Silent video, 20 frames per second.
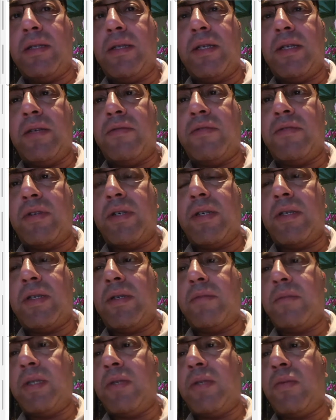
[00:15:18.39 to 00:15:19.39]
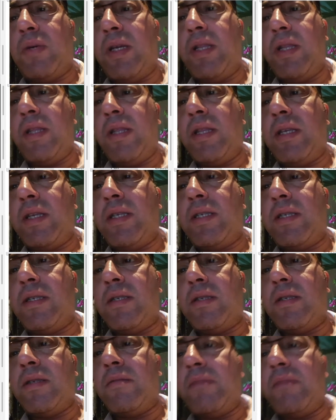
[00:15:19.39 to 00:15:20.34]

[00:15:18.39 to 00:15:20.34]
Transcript: differ between this